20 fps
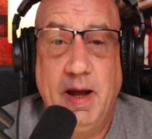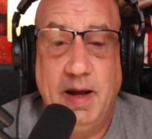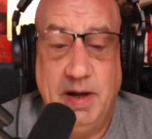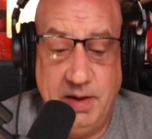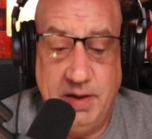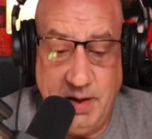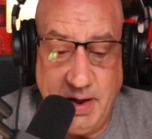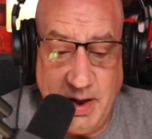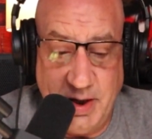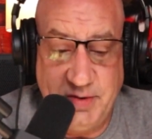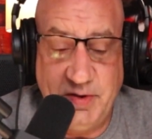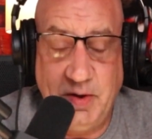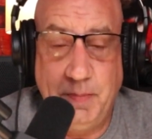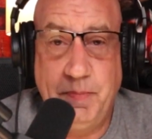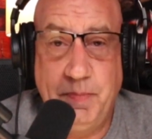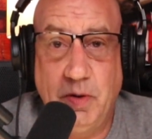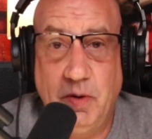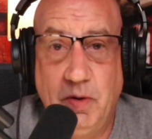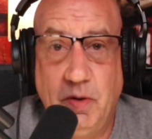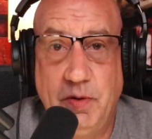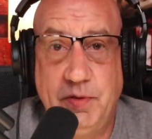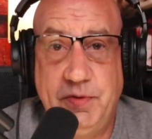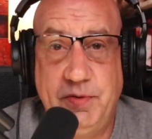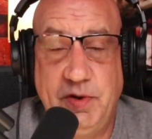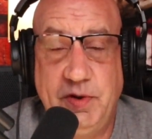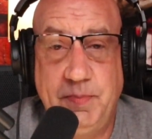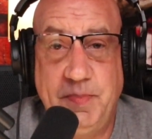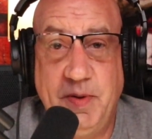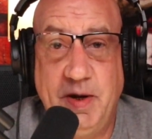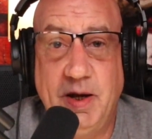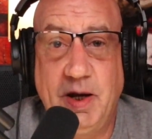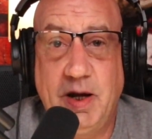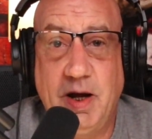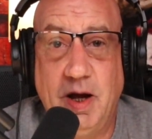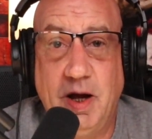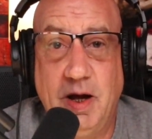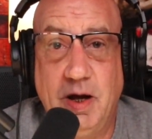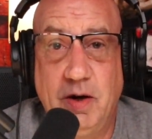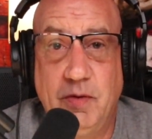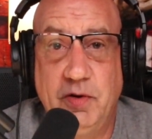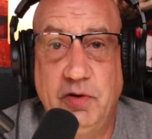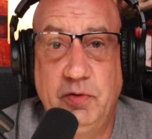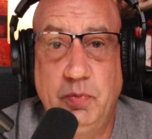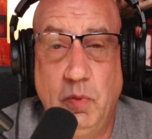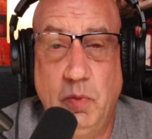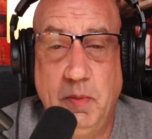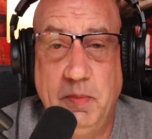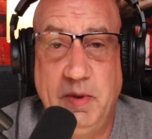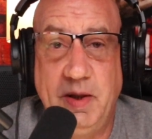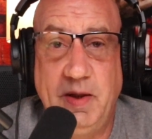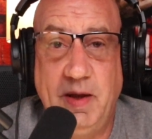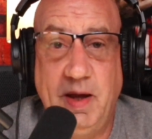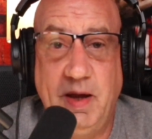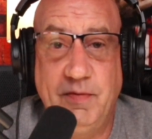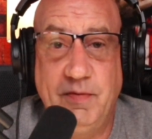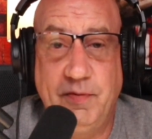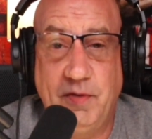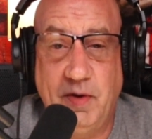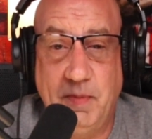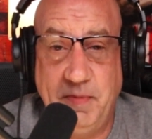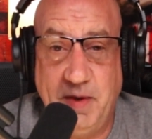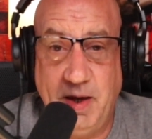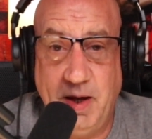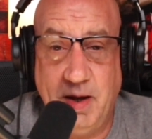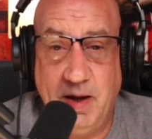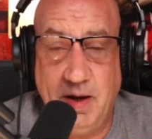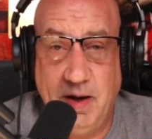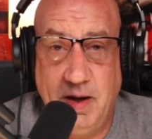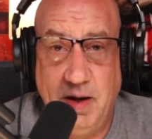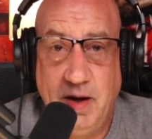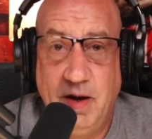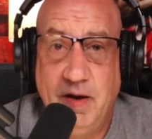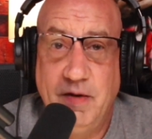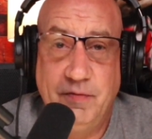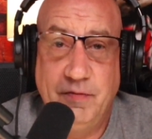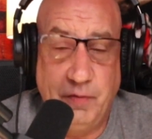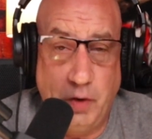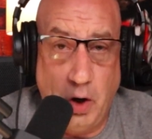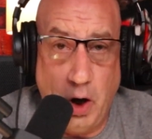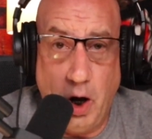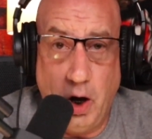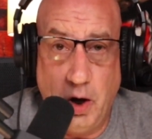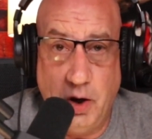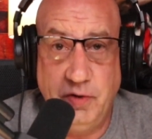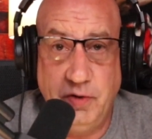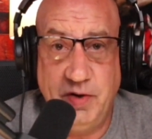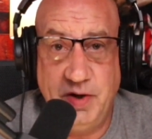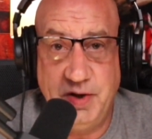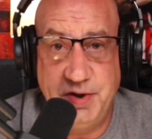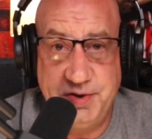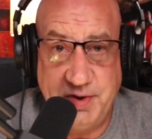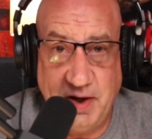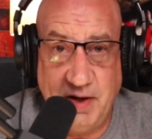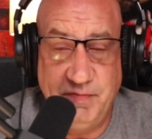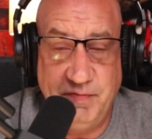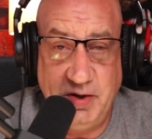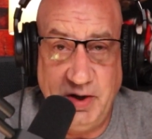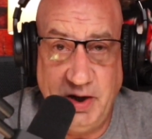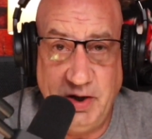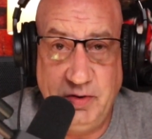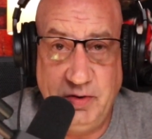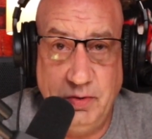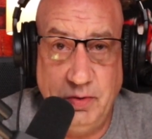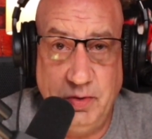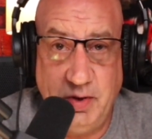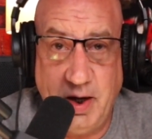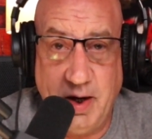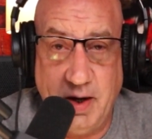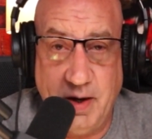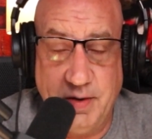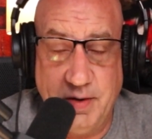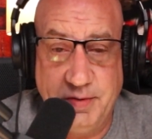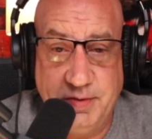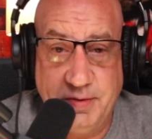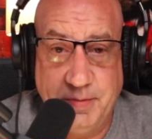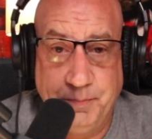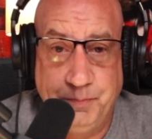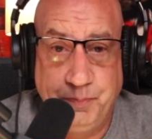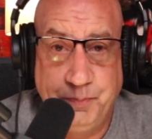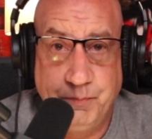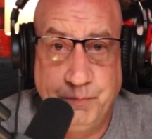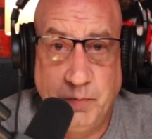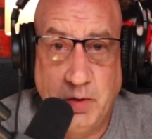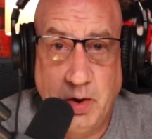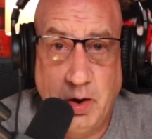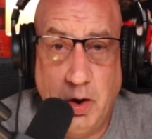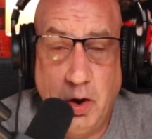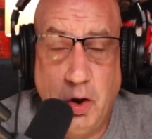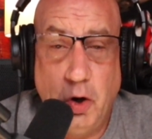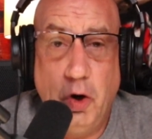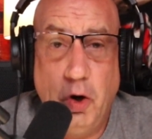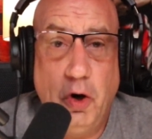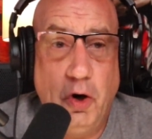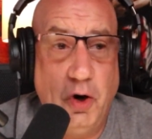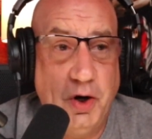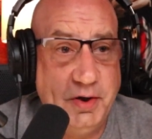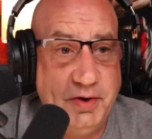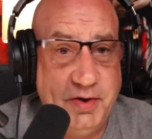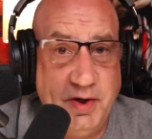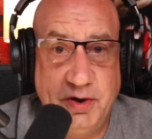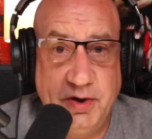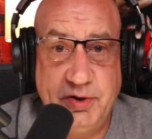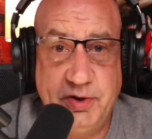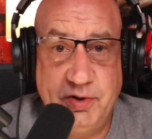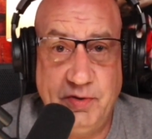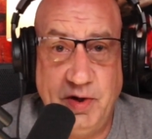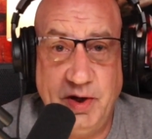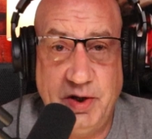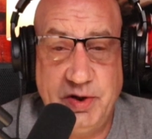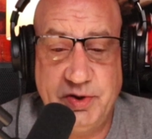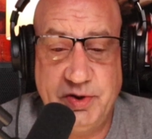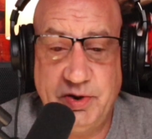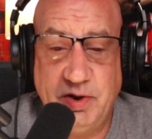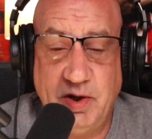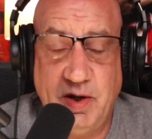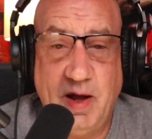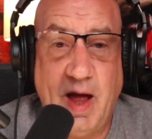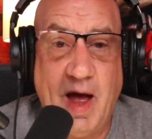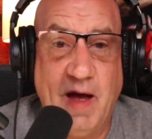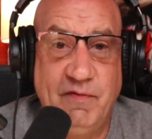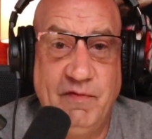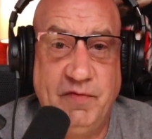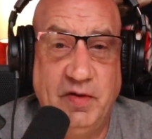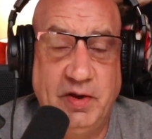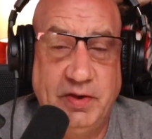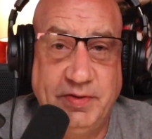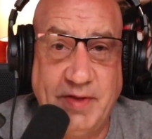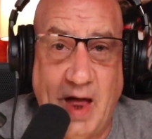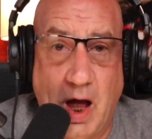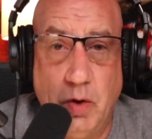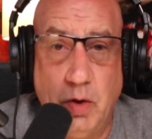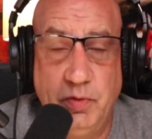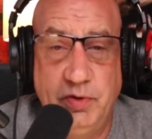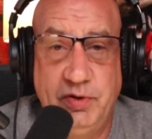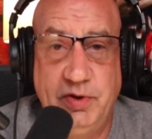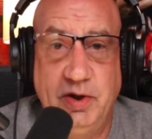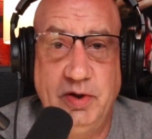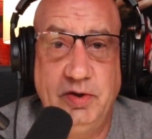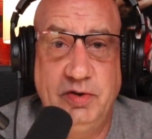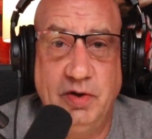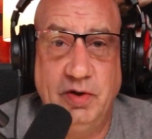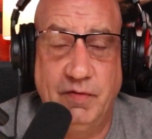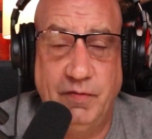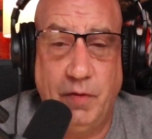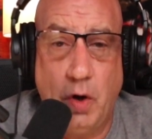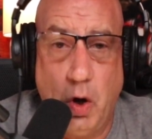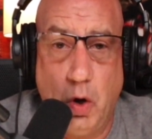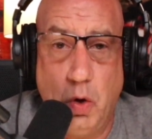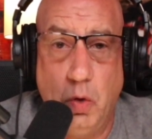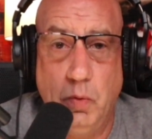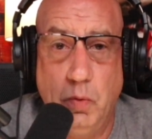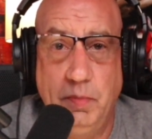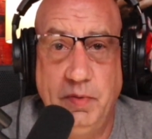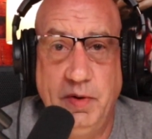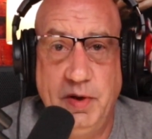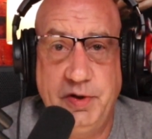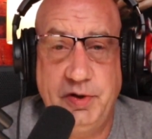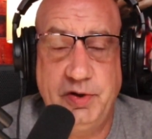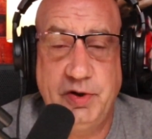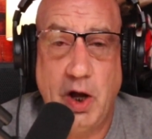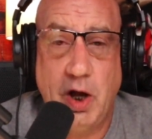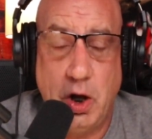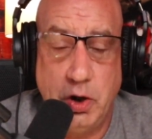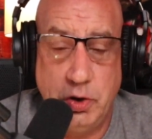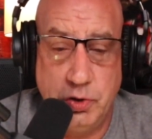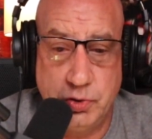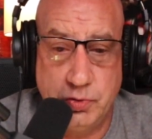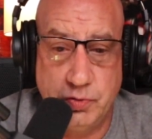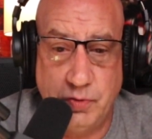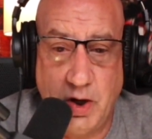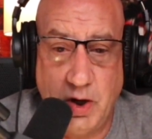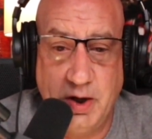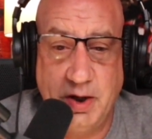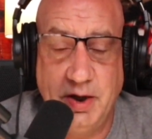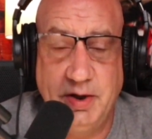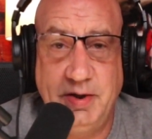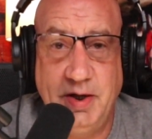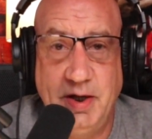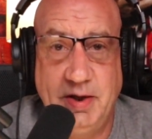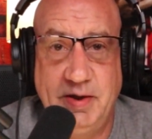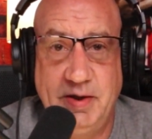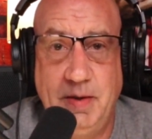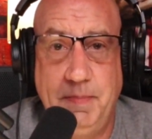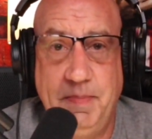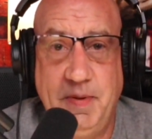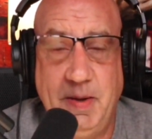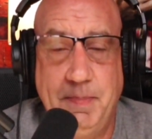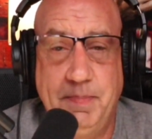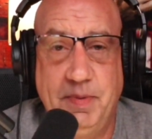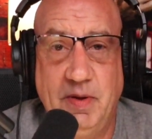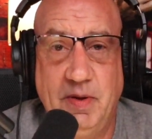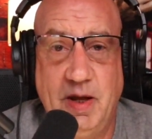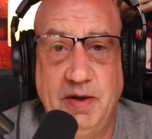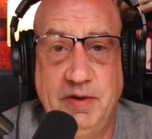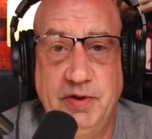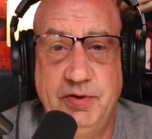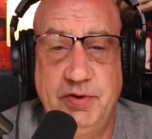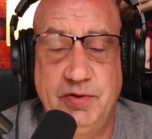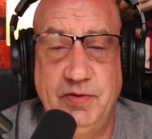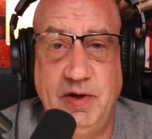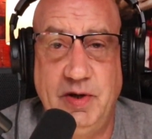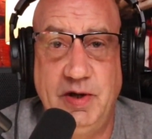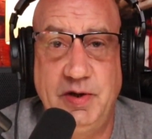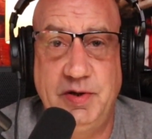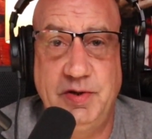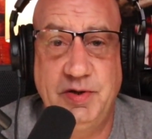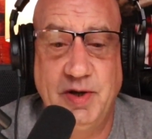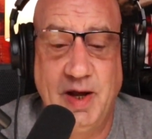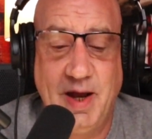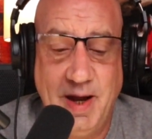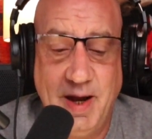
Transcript: Nancy Pelosi's been a congresswoman there from there for 172 years. Her districts have thousands of homeless, drug-addicted people on the streets.